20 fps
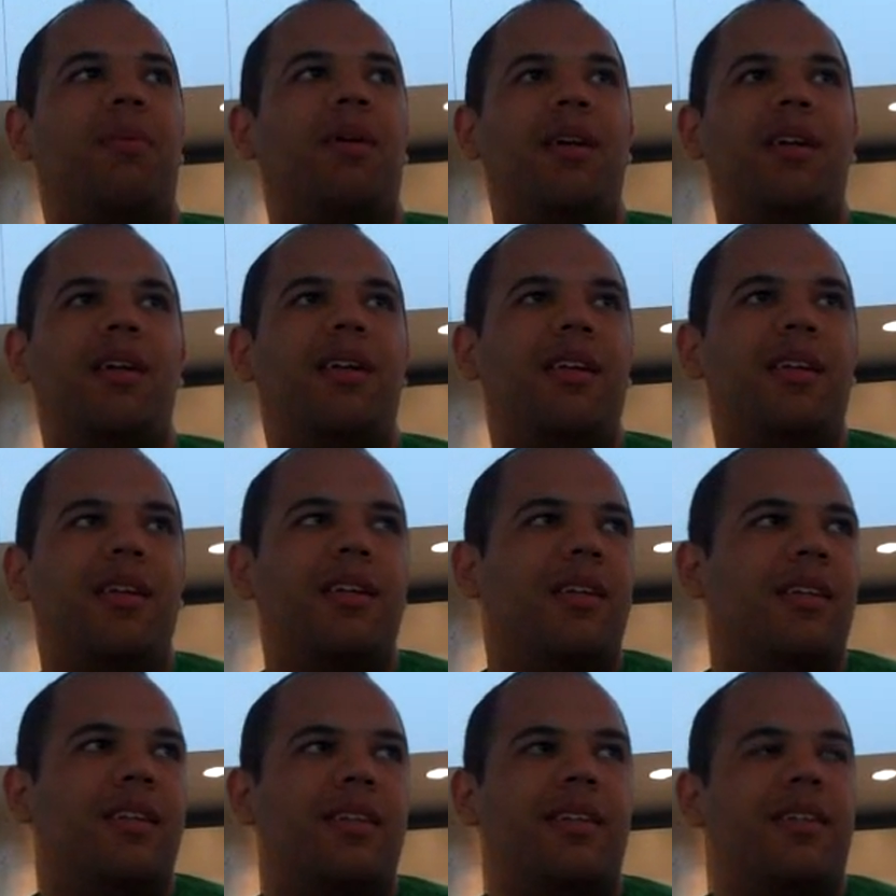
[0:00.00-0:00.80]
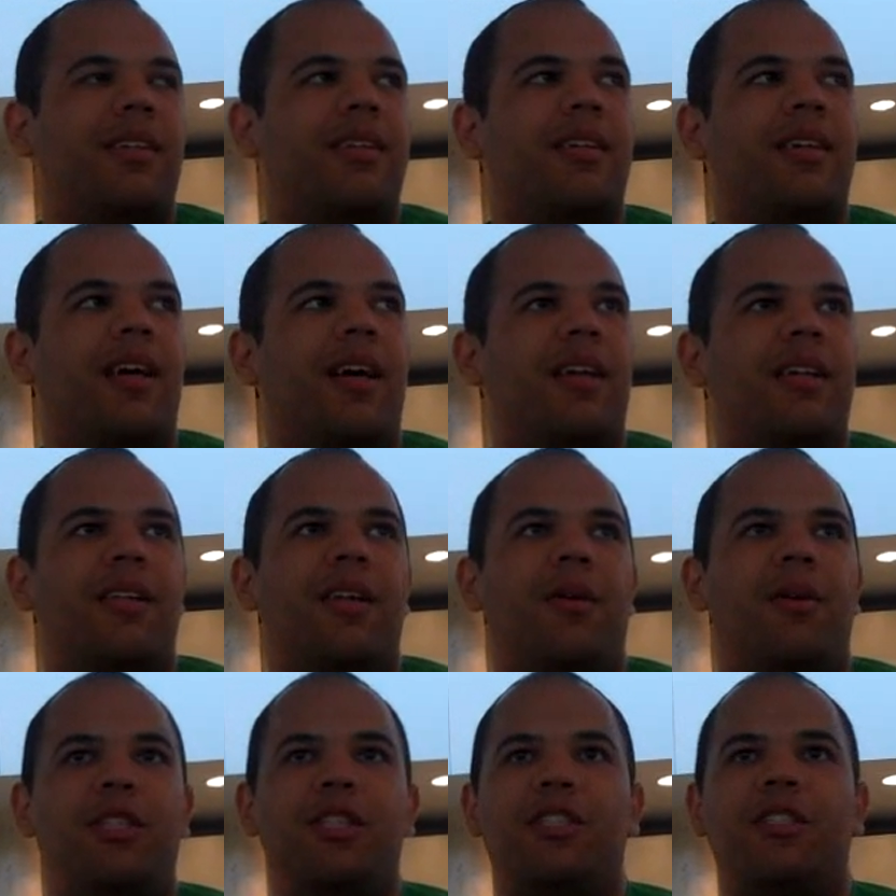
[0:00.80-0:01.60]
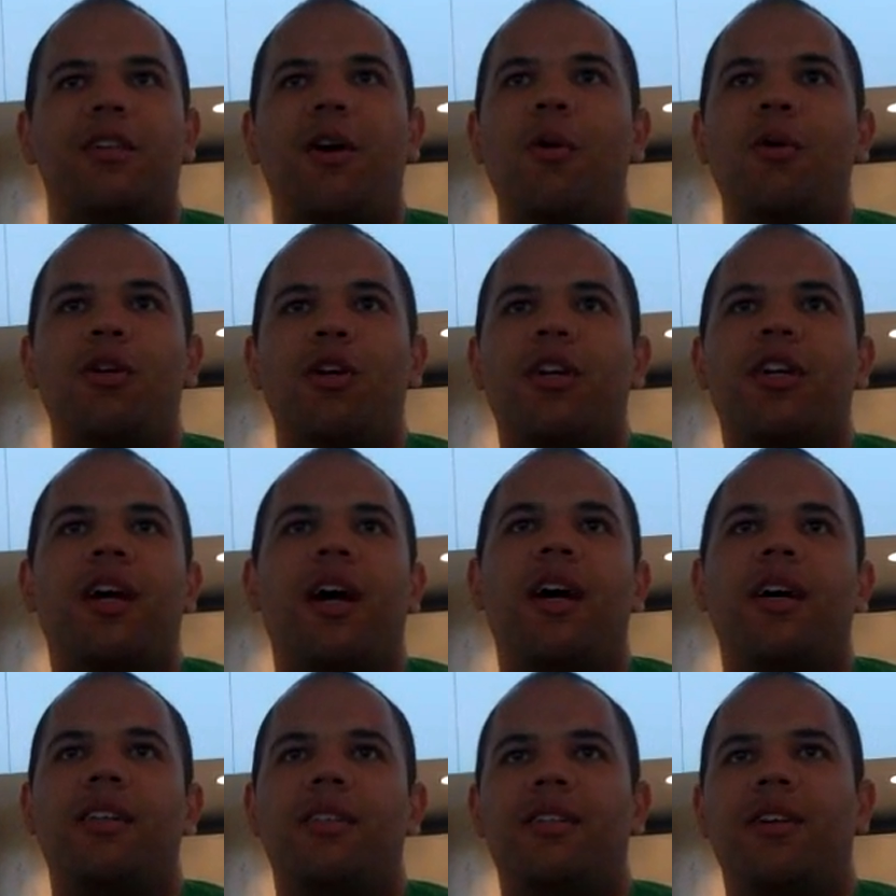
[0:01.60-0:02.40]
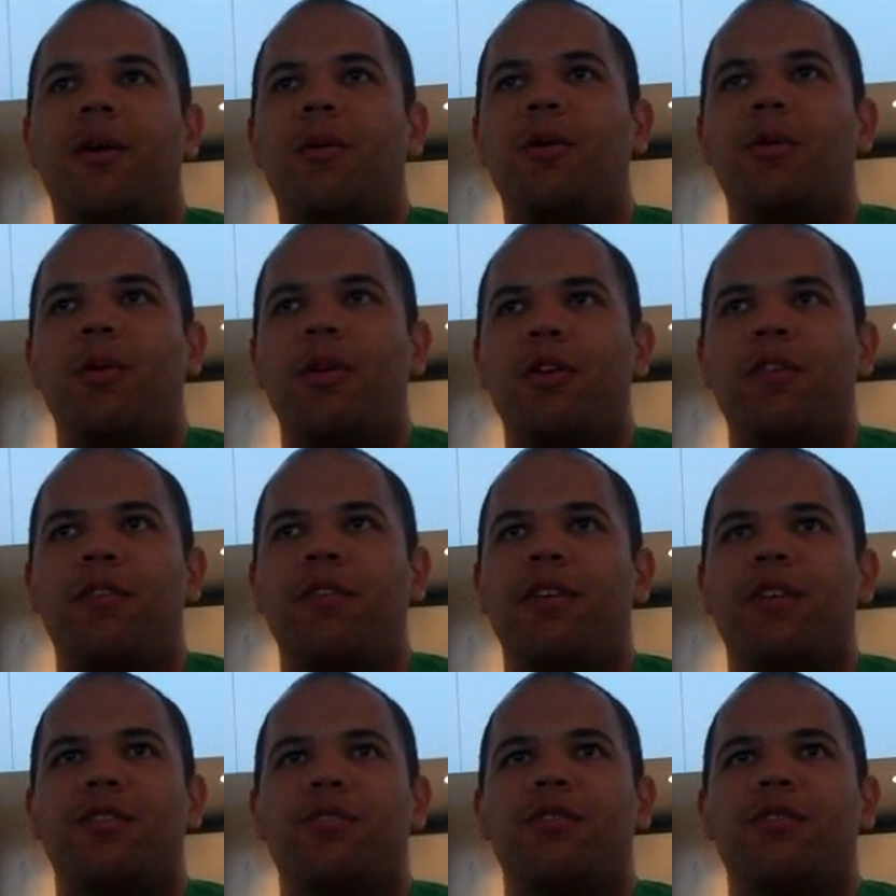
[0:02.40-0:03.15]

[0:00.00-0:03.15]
But I don't know. Just go with your gut. Go with what you feel